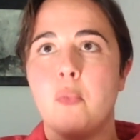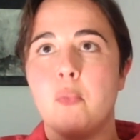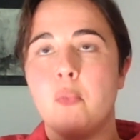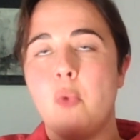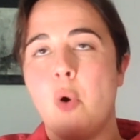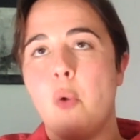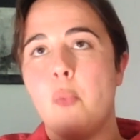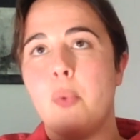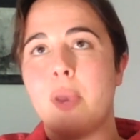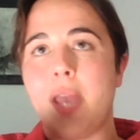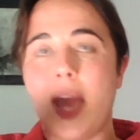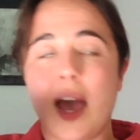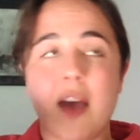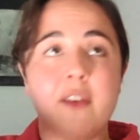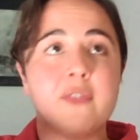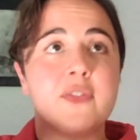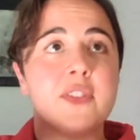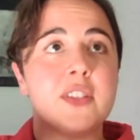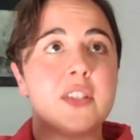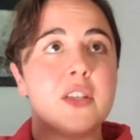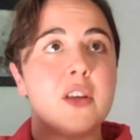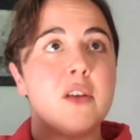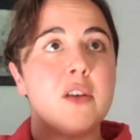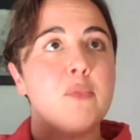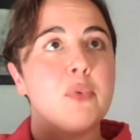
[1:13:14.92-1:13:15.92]
what we have
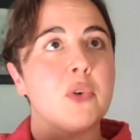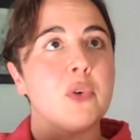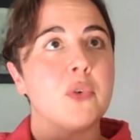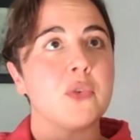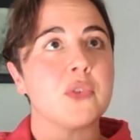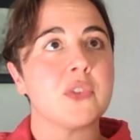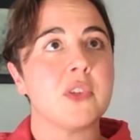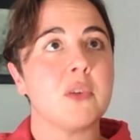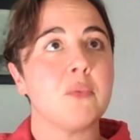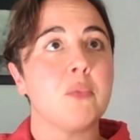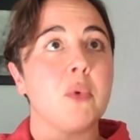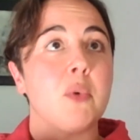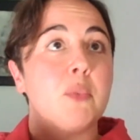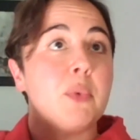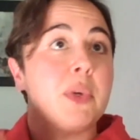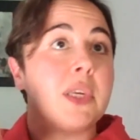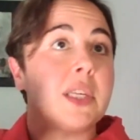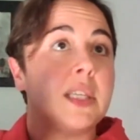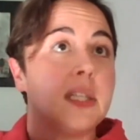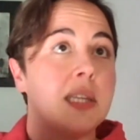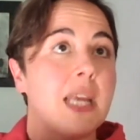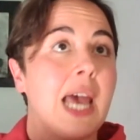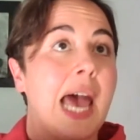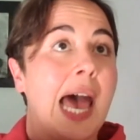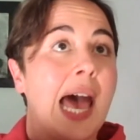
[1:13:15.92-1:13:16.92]
to do, but also what we
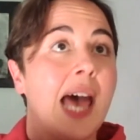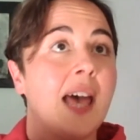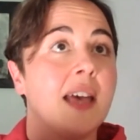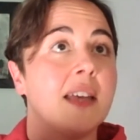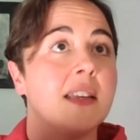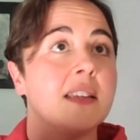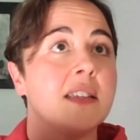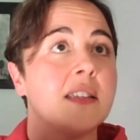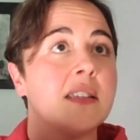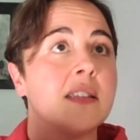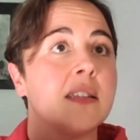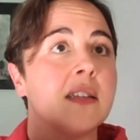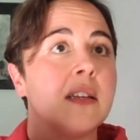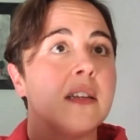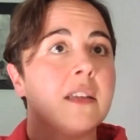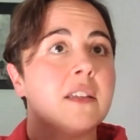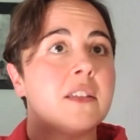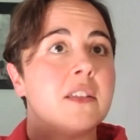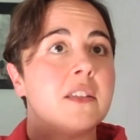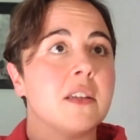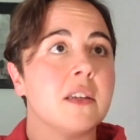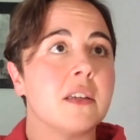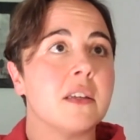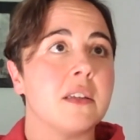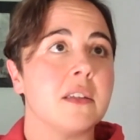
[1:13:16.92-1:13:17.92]
can add
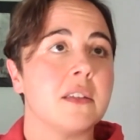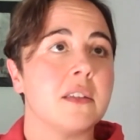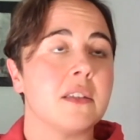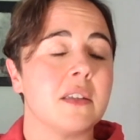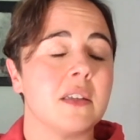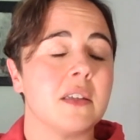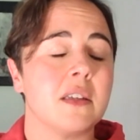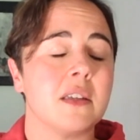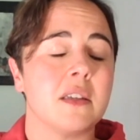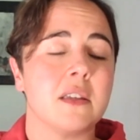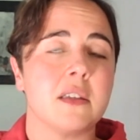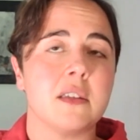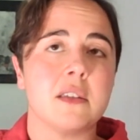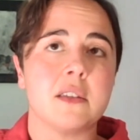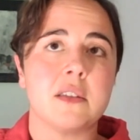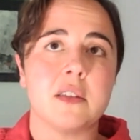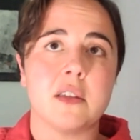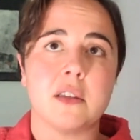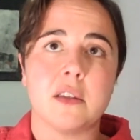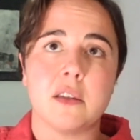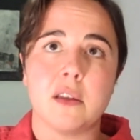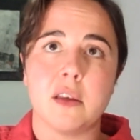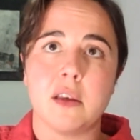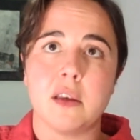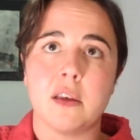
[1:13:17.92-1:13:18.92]
to
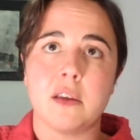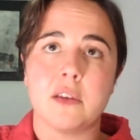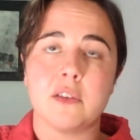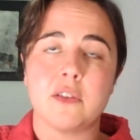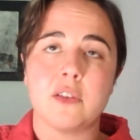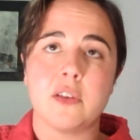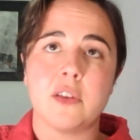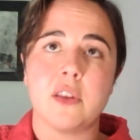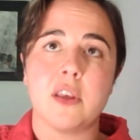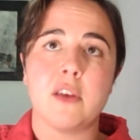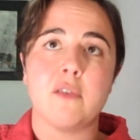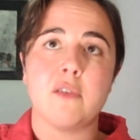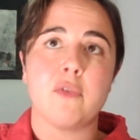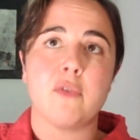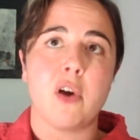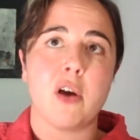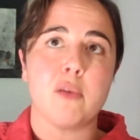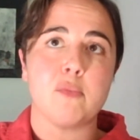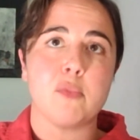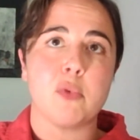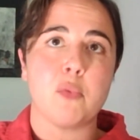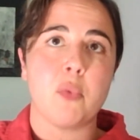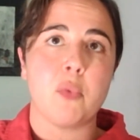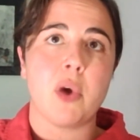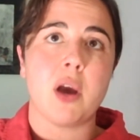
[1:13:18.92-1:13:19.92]
the
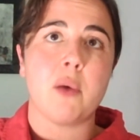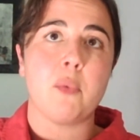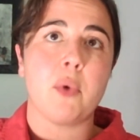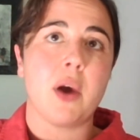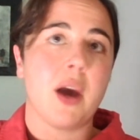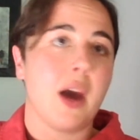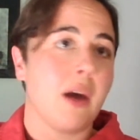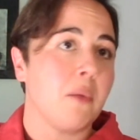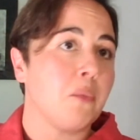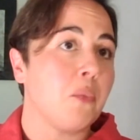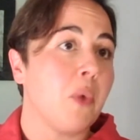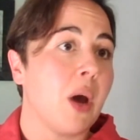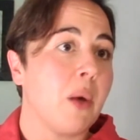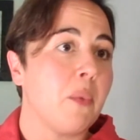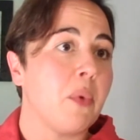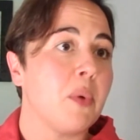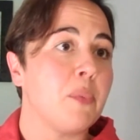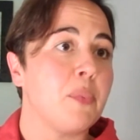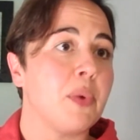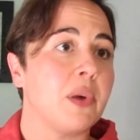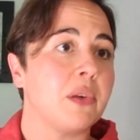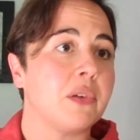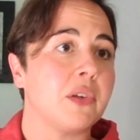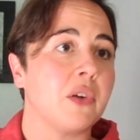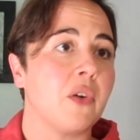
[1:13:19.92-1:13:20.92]
environment where
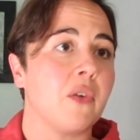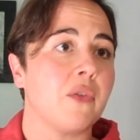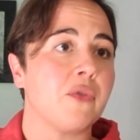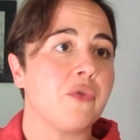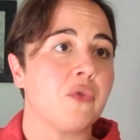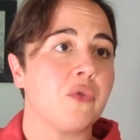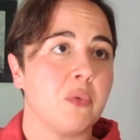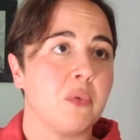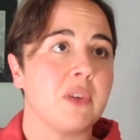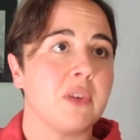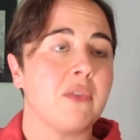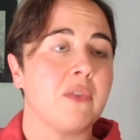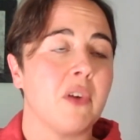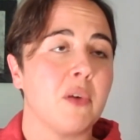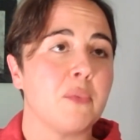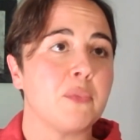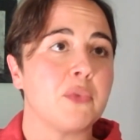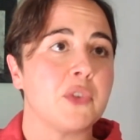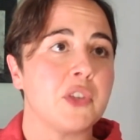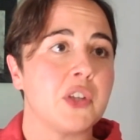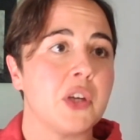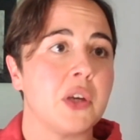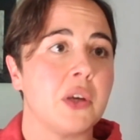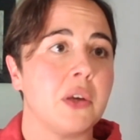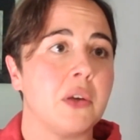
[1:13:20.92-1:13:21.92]
we're building offshore wind
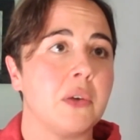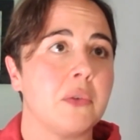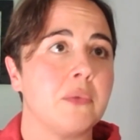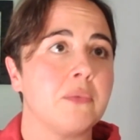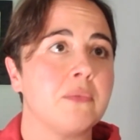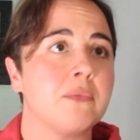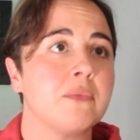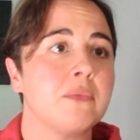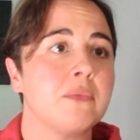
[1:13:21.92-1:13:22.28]
farms too.